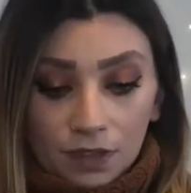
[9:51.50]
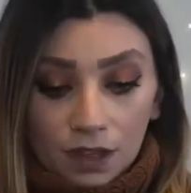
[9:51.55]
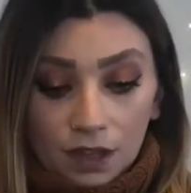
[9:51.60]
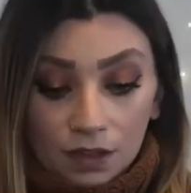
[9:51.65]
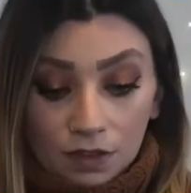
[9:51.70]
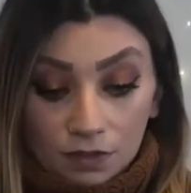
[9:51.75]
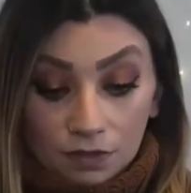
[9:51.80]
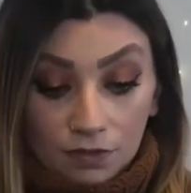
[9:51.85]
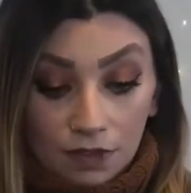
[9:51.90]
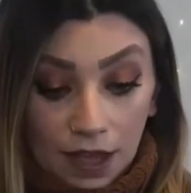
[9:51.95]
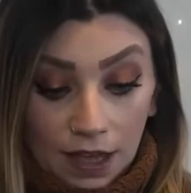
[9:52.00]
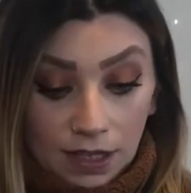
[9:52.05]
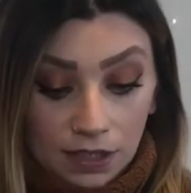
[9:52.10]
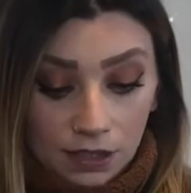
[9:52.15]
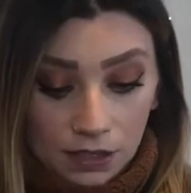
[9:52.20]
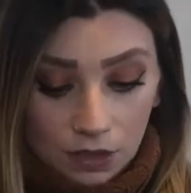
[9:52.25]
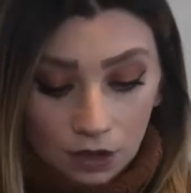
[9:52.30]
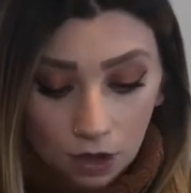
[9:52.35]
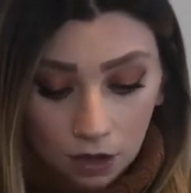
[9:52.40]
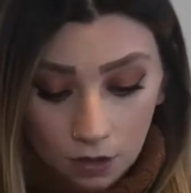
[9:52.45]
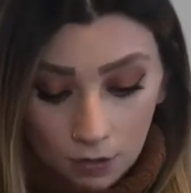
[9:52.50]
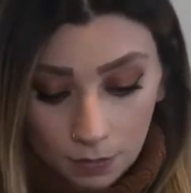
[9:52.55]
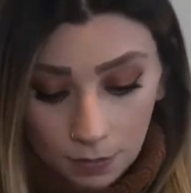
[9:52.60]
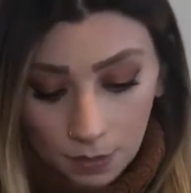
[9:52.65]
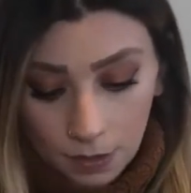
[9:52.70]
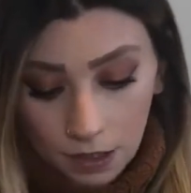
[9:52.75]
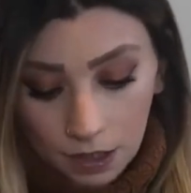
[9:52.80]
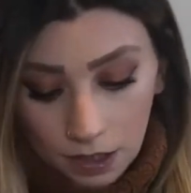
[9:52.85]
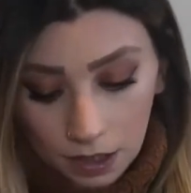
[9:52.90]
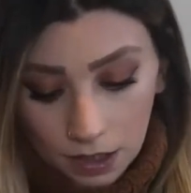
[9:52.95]
vest top
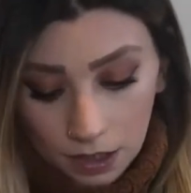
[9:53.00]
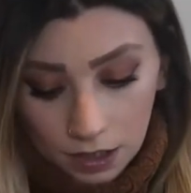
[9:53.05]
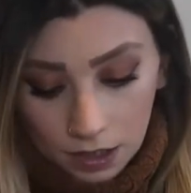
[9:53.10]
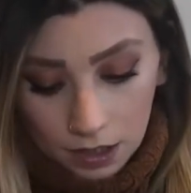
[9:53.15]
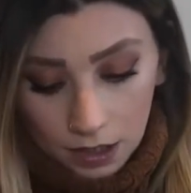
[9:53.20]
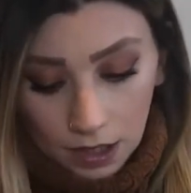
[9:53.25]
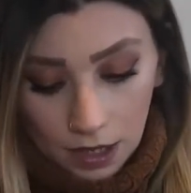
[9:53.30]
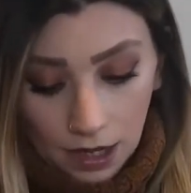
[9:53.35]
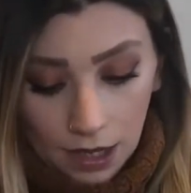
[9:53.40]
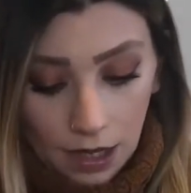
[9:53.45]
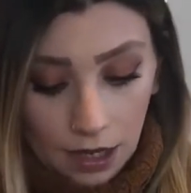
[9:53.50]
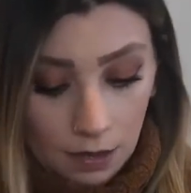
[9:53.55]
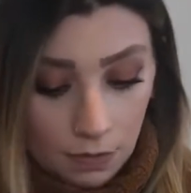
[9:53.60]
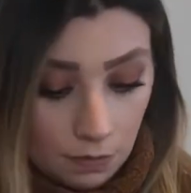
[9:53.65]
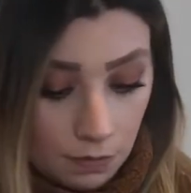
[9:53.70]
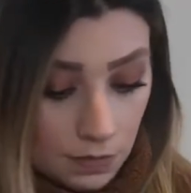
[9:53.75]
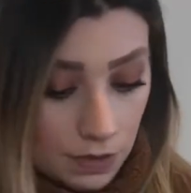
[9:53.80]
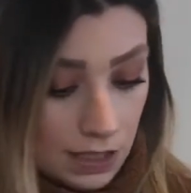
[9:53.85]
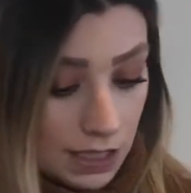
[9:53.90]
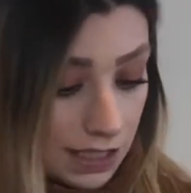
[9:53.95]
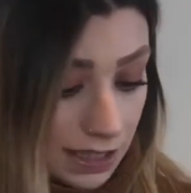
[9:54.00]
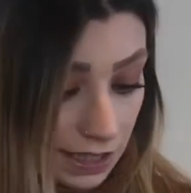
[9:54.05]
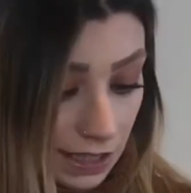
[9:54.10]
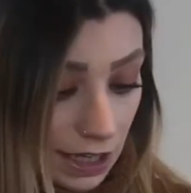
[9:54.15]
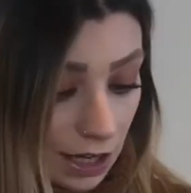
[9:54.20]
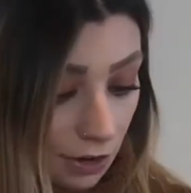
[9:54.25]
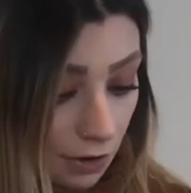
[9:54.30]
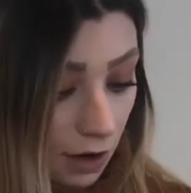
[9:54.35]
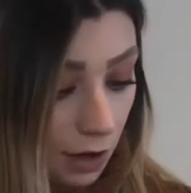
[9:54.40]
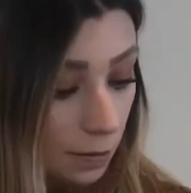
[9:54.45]
to
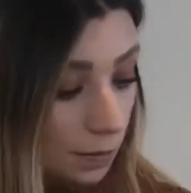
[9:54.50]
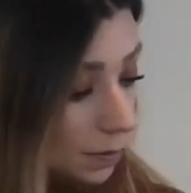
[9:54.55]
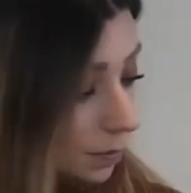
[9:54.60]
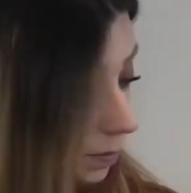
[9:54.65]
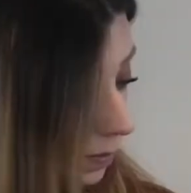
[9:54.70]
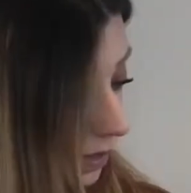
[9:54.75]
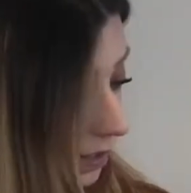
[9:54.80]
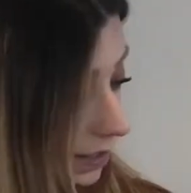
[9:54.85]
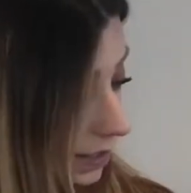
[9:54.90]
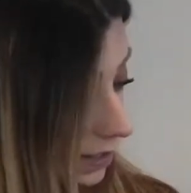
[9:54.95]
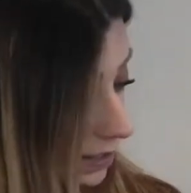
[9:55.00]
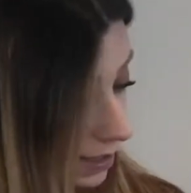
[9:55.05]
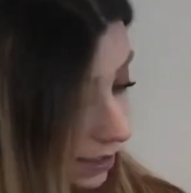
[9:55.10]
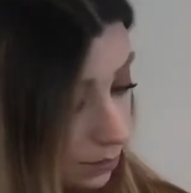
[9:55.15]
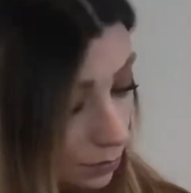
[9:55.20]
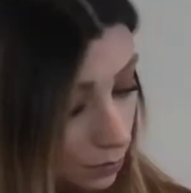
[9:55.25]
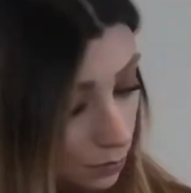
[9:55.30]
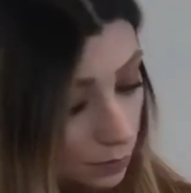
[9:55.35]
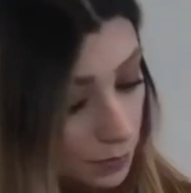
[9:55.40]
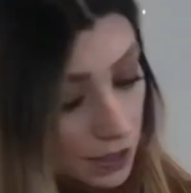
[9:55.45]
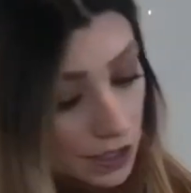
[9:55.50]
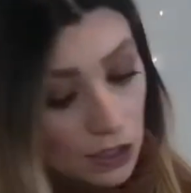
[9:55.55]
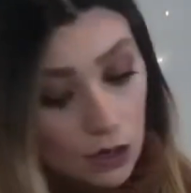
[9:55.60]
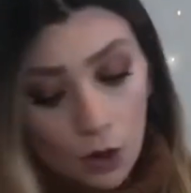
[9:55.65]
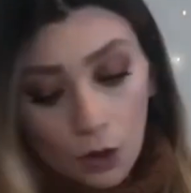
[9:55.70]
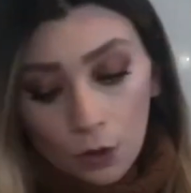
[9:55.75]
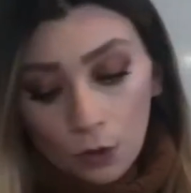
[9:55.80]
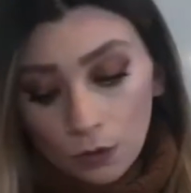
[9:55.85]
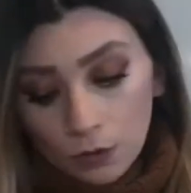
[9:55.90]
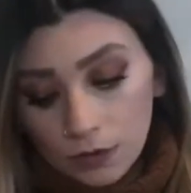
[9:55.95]
layer up because it will be
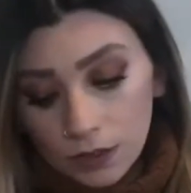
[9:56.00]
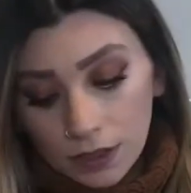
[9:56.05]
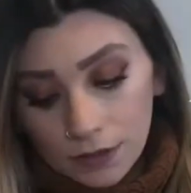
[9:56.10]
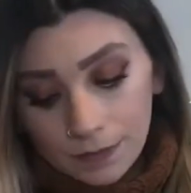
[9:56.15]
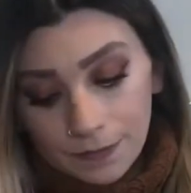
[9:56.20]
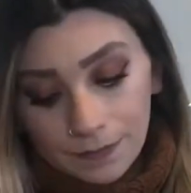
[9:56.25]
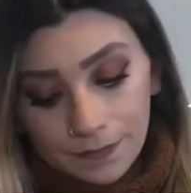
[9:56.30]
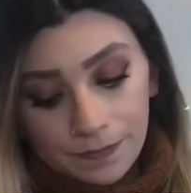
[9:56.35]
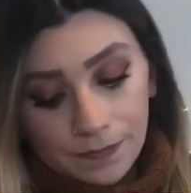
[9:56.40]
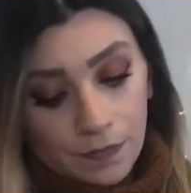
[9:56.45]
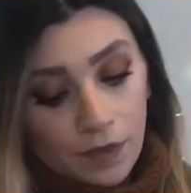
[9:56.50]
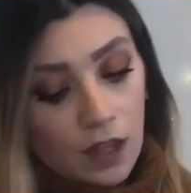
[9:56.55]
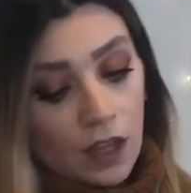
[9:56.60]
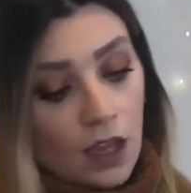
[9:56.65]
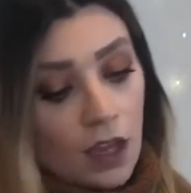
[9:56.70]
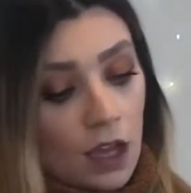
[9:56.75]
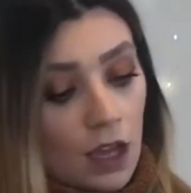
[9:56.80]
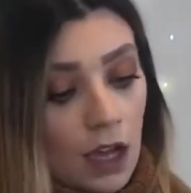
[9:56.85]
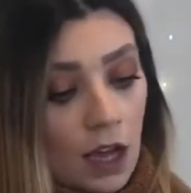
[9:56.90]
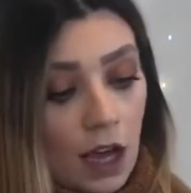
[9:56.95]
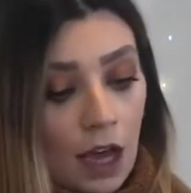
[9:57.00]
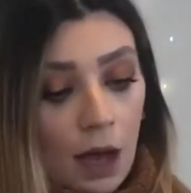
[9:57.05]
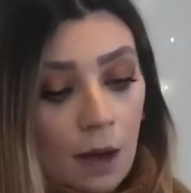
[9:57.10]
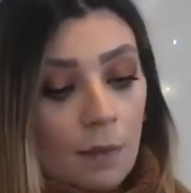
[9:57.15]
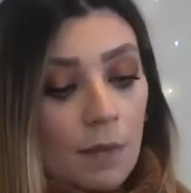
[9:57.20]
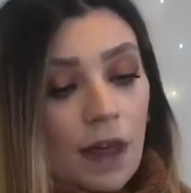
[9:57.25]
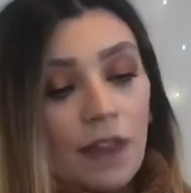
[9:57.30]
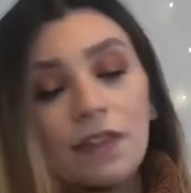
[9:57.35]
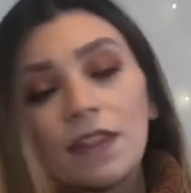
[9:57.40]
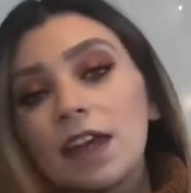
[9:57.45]
cold.
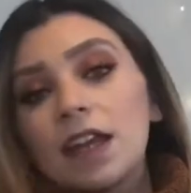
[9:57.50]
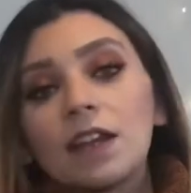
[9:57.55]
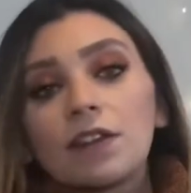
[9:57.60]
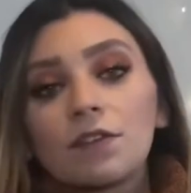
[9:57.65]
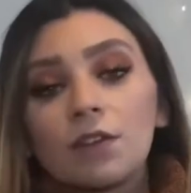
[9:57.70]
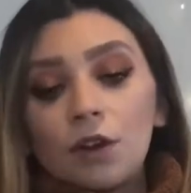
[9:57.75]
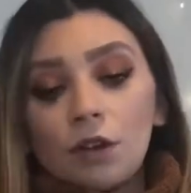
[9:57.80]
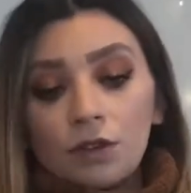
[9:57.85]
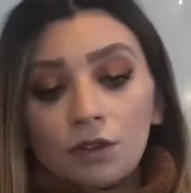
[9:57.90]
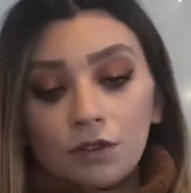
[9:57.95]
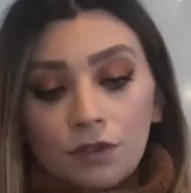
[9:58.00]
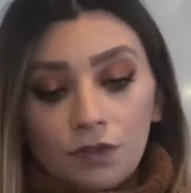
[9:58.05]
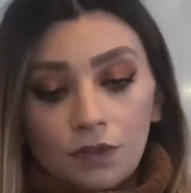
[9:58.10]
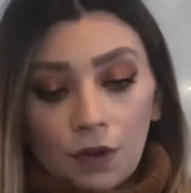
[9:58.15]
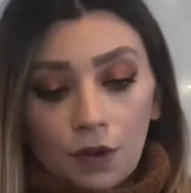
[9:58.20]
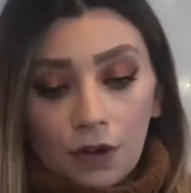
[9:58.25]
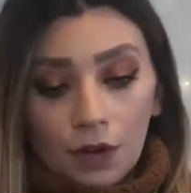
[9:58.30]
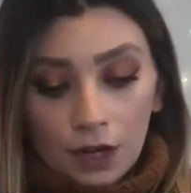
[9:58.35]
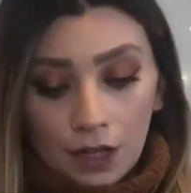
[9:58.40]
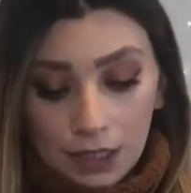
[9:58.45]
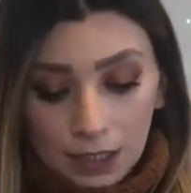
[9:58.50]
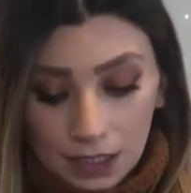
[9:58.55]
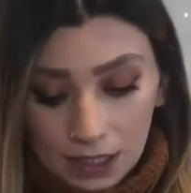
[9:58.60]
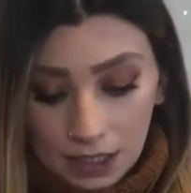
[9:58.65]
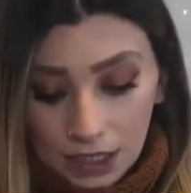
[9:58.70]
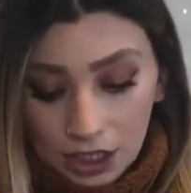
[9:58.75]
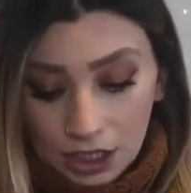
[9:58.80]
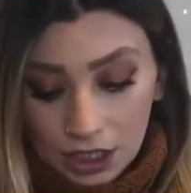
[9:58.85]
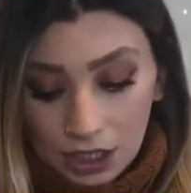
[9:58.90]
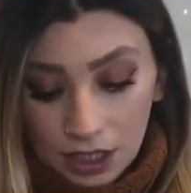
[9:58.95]
And then I've gone for a
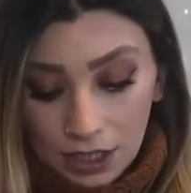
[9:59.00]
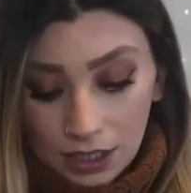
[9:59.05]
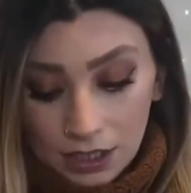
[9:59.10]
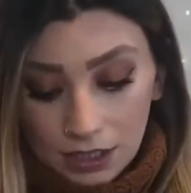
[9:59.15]
t-shirt.